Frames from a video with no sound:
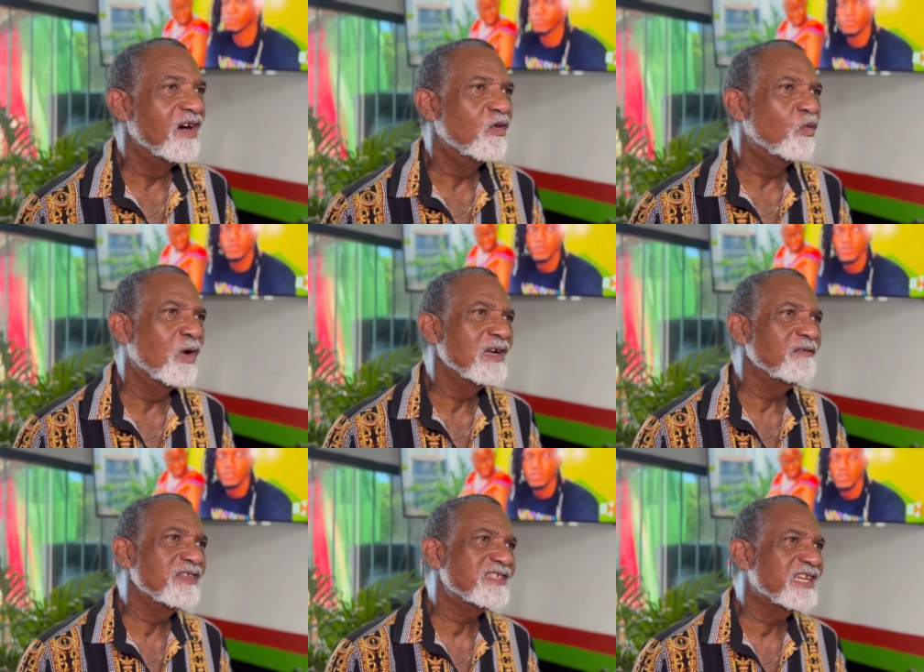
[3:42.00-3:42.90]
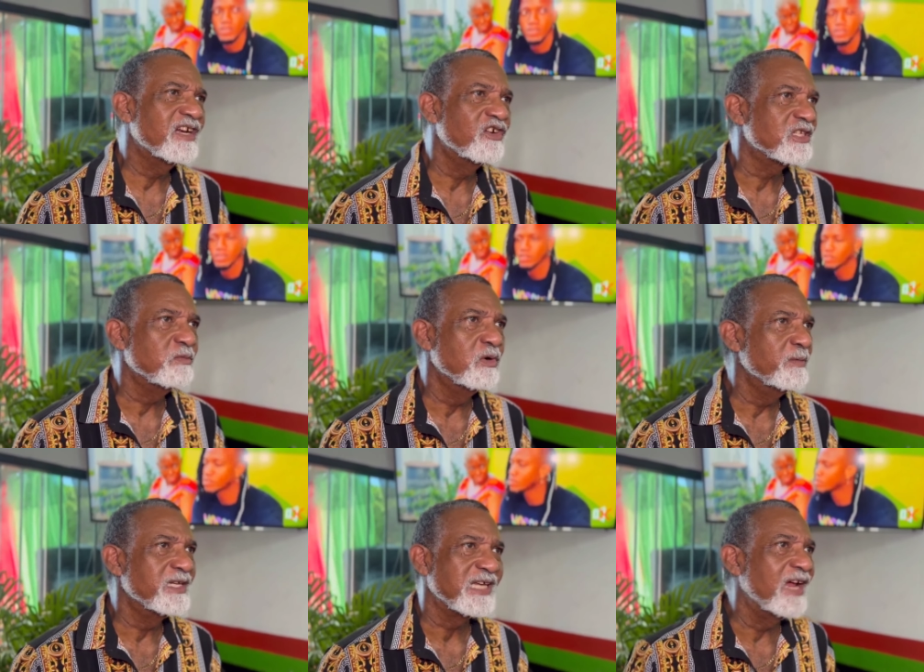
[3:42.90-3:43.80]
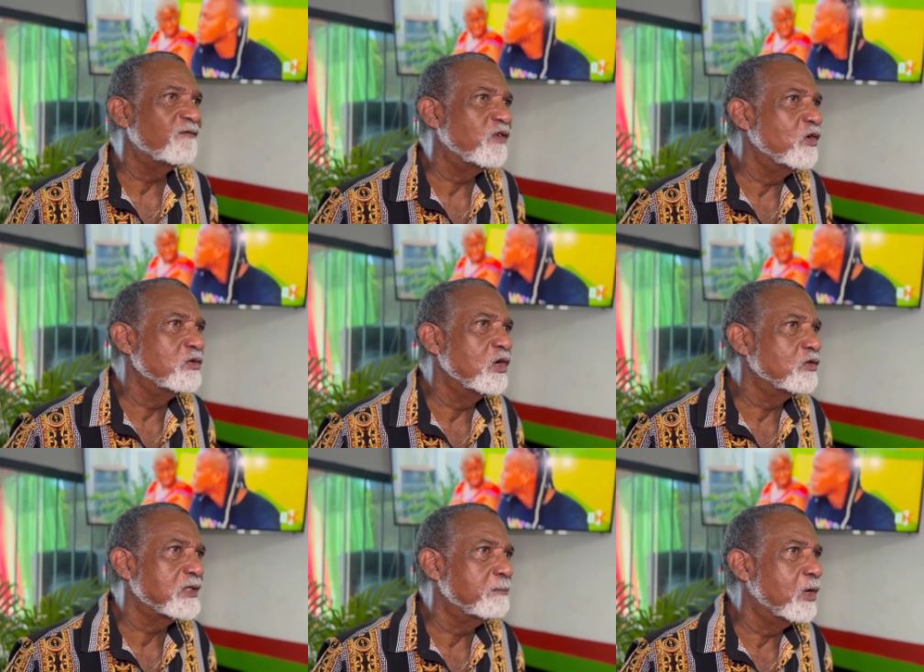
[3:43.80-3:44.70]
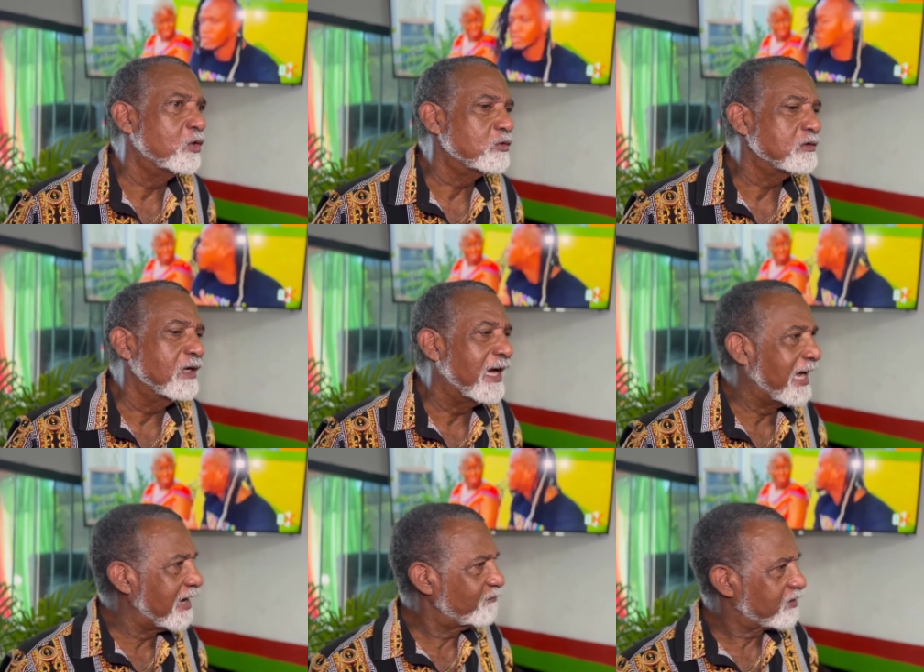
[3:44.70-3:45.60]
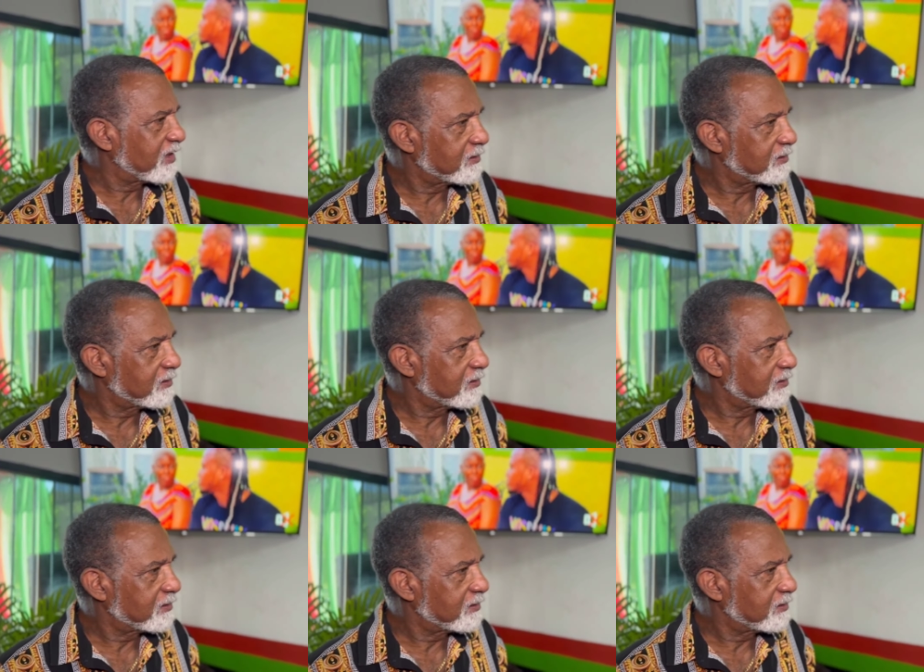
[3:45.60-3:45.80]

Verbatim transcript: One of the scariest moments I found out about after.